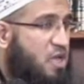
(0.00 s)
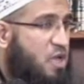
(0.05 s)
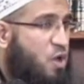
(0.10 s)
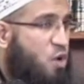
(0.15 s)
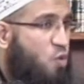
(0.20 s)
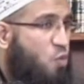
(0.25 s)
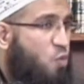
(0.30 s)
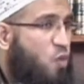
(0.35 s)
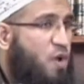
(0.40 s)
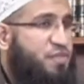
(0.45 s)

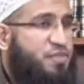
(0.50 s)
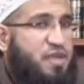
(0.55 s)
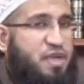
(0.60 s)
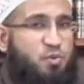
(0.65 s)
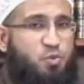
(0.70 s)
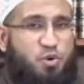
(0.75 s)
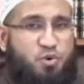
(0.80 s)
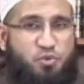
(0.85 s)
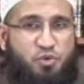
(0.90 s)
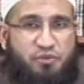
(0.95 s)
when they
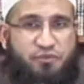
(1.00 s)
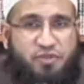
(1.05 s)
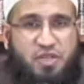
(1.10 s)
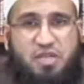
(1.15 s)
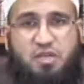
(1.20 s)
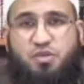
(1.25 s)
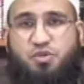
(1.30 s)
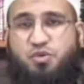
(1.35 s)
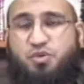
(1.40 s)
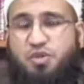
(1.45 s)
were revealed
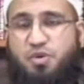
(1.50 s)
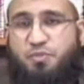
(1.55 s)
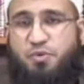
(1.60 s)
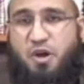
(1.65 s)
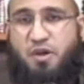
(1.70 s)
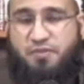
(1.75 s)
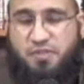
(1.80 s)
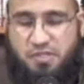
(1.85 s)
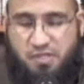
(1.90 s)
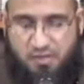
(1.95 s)
to the Prophet